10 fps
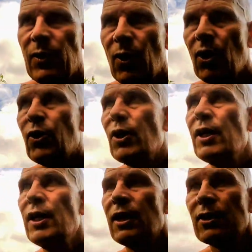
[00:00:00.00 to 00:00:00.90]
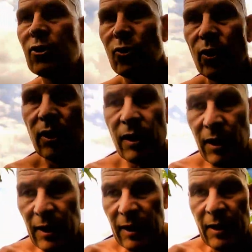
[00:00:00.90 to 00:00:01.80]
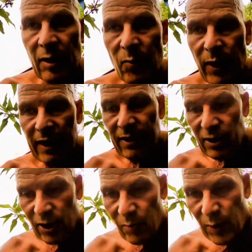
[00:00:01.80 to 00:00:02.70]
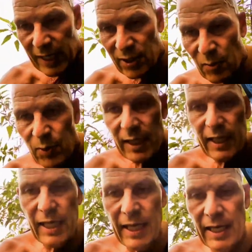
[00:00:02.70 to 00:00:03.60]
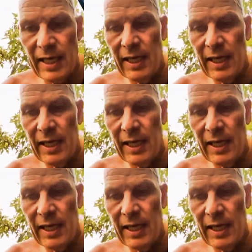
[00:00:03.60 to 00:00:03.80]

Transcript: may we all learn to practice compassionate pity